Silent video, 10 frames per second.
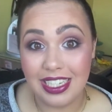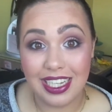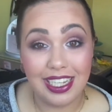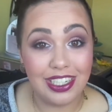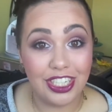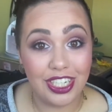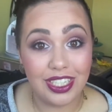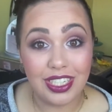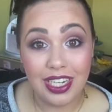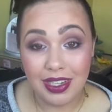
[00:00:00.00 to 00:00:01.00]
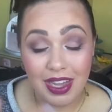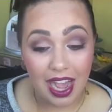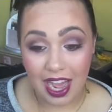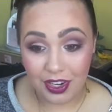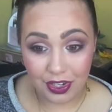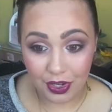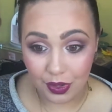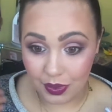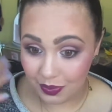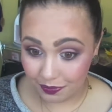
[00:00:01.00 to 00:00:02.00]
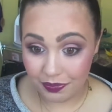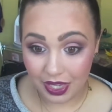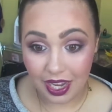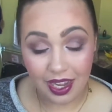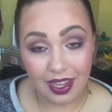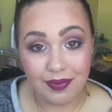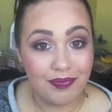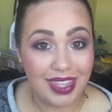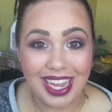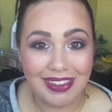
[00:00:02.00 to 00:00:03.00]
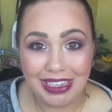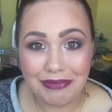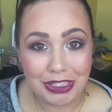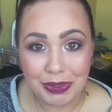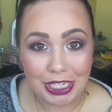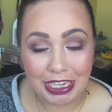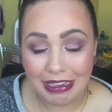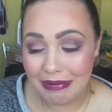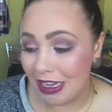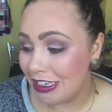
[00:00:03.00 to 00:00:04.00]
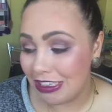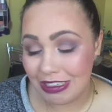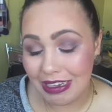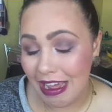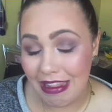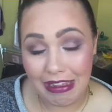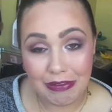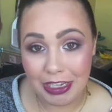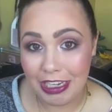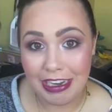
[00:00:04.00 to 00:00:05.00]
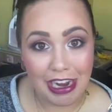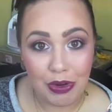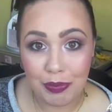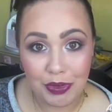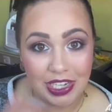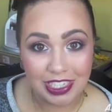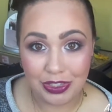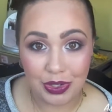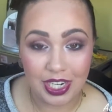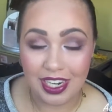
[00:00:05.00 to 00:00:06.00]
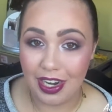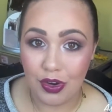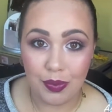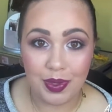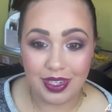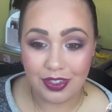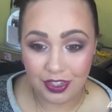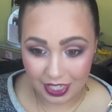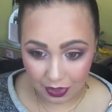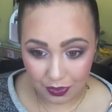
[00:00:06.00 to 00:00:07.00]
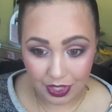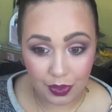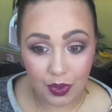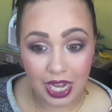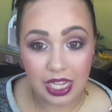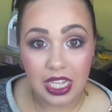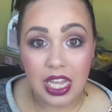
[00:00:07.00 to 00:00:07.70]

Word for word: I just, I don't know. I love doing it. I just, I love it. And I hope you guys enjoyed and I hope it turned out really well.